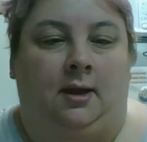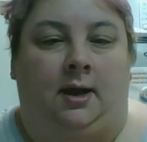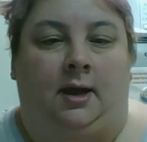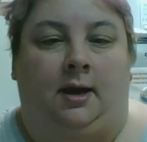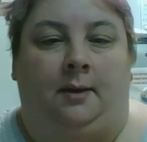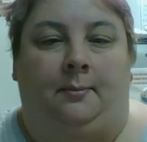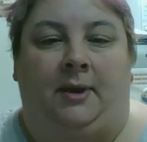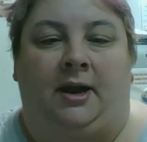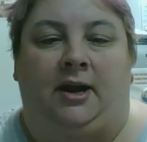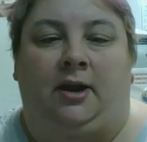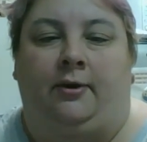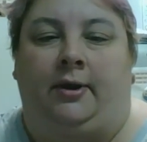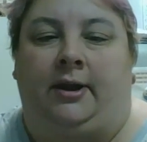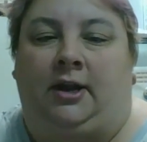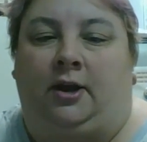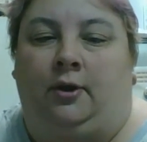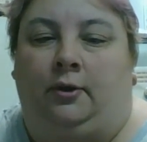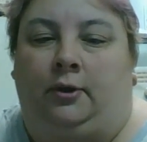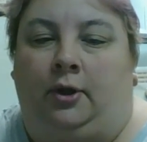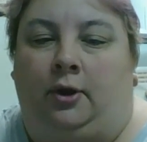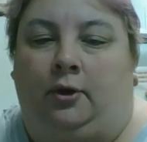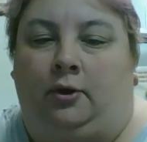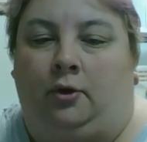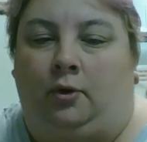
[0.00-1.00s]
I know I go
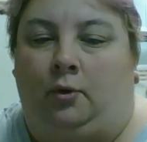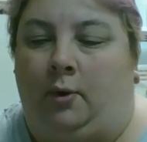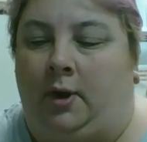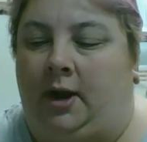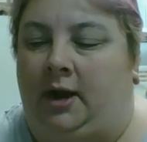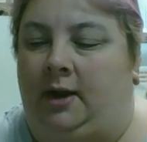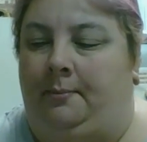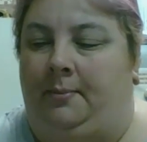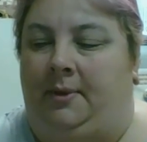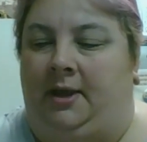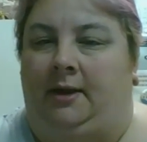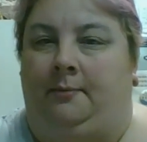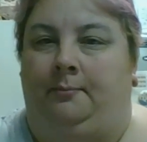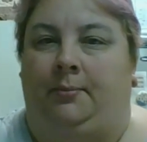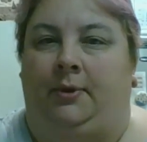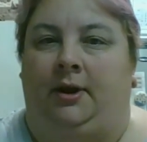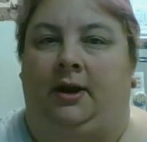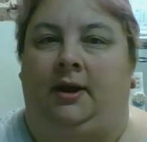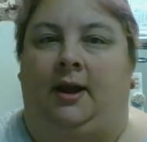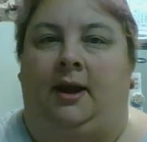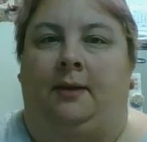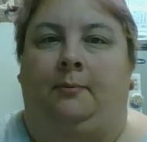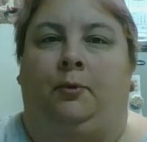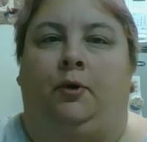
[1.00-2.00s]
local quite a bit, but
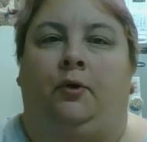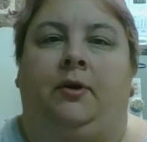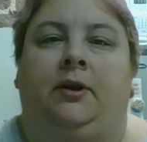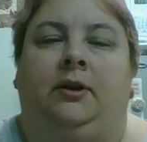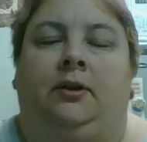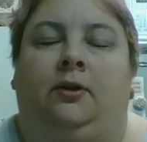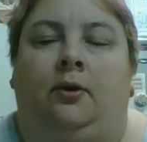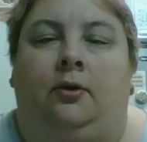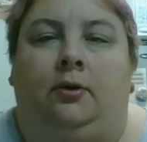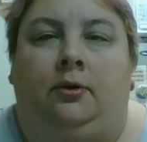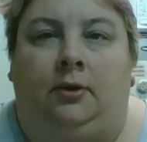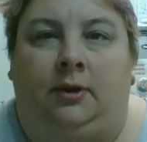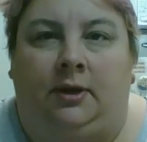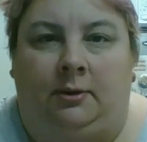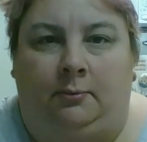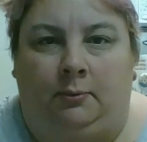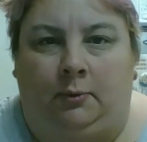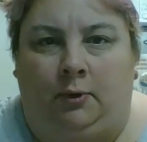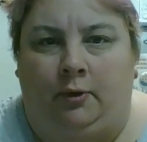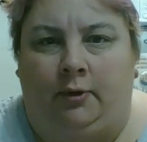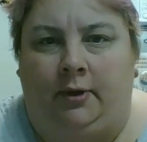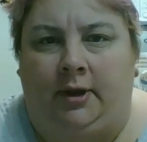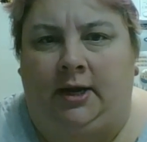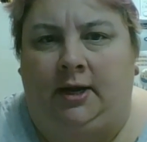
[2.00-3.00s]
I'm going local, and I'm
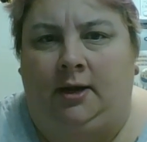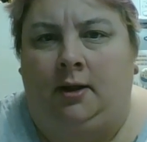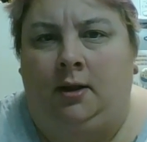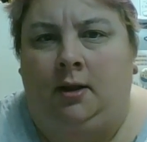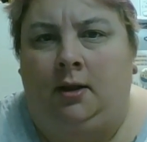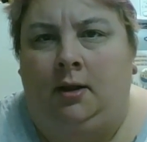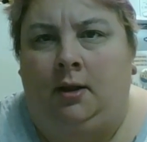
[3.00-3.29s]
going